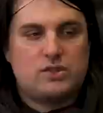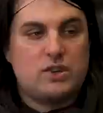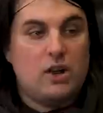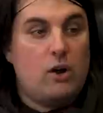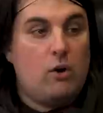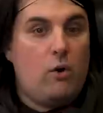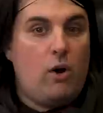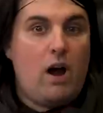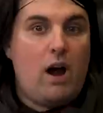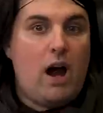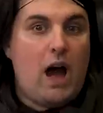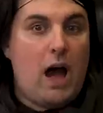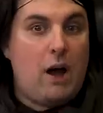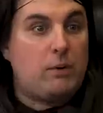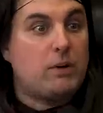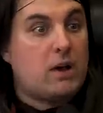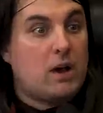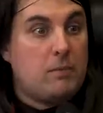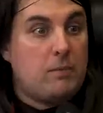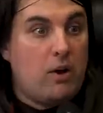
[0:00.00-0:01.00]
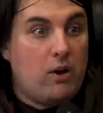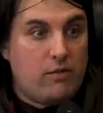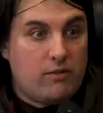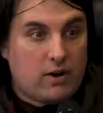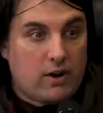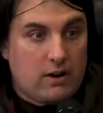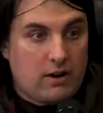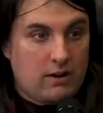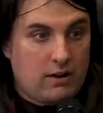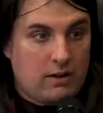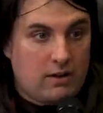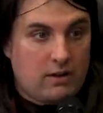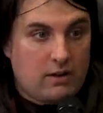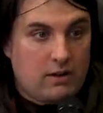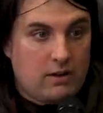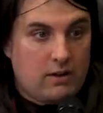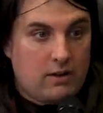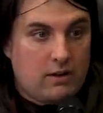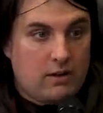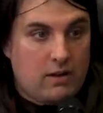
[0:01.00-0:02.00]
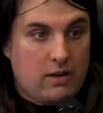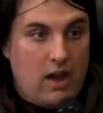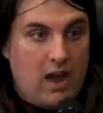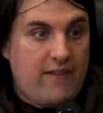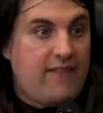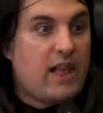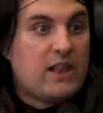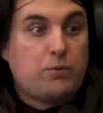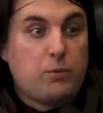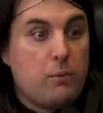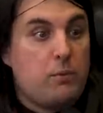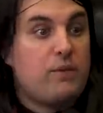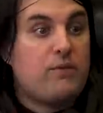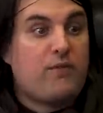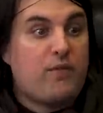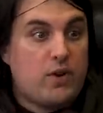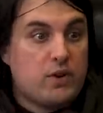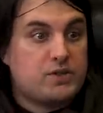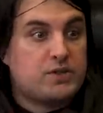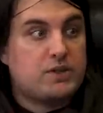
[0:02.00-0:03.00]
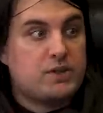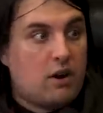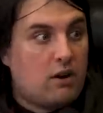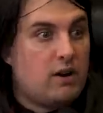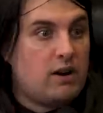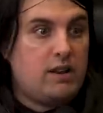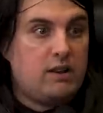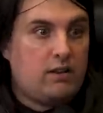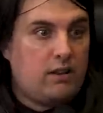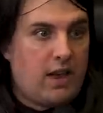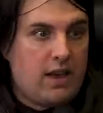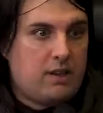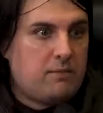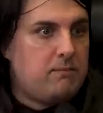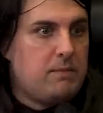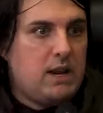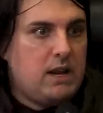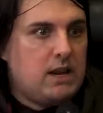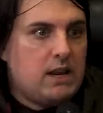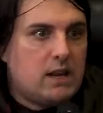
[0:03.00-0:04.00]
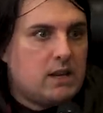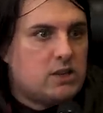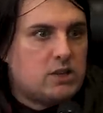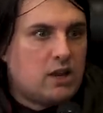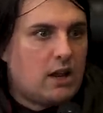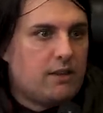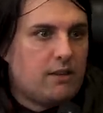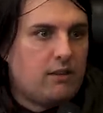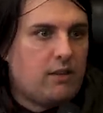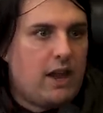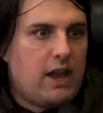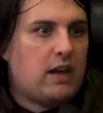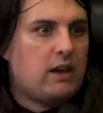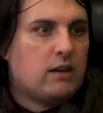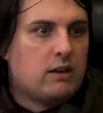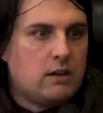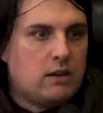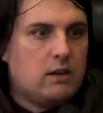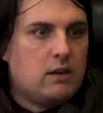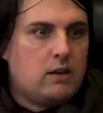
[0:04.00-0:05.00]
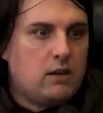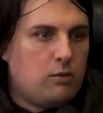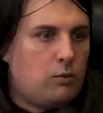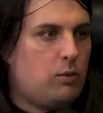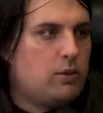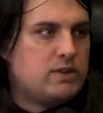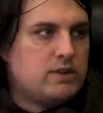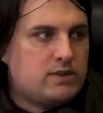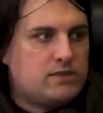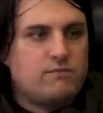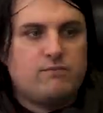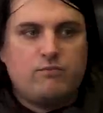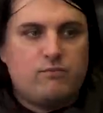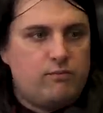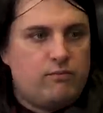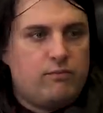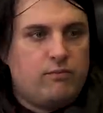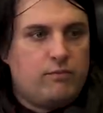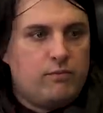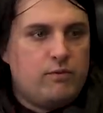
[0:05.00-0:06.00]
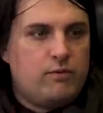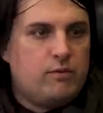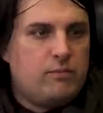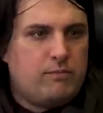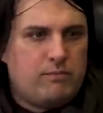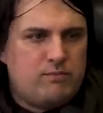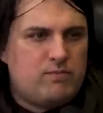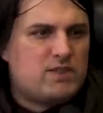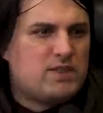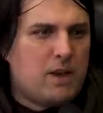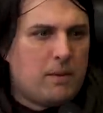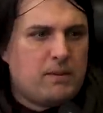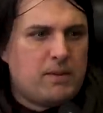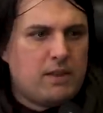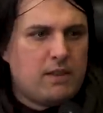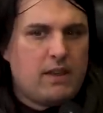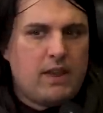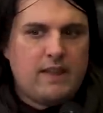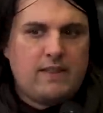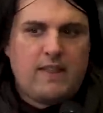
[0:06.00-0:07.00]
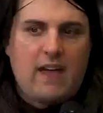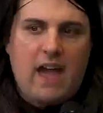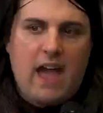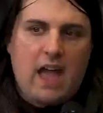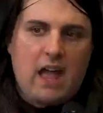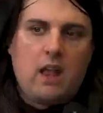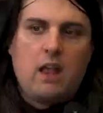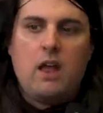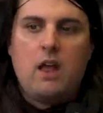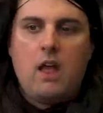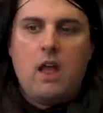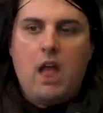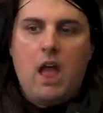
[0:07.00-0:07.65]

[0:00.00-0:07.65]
So I would come over, and that's when we first started like meeting each other. Mm -hmm. Like mm-hmm was about 2010, 2011, something like yeah. that.